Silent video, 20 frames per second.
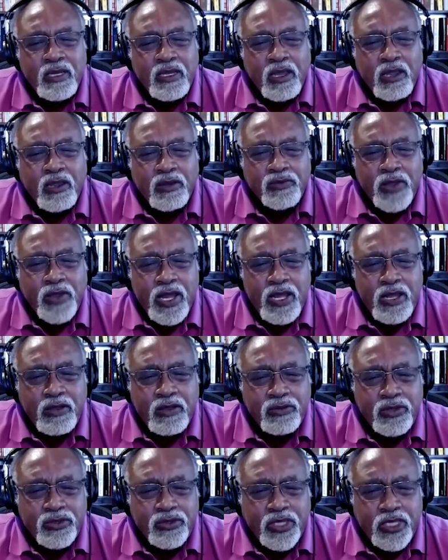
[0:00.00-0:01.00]

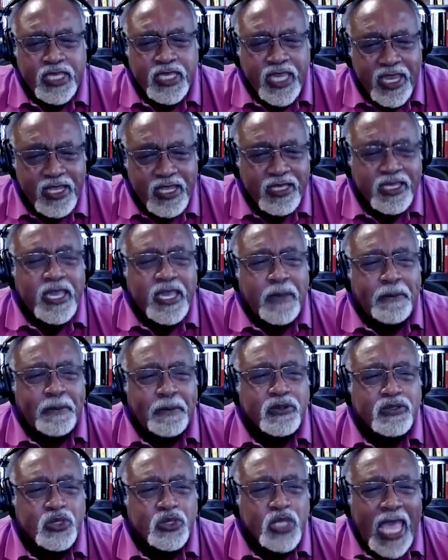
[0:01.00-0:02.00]
around the
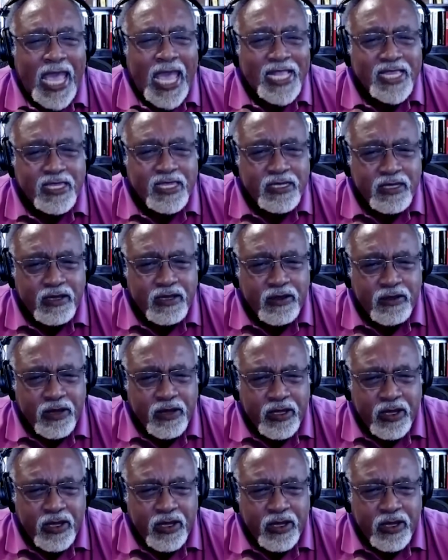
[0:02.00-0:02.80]
gatekeepers at the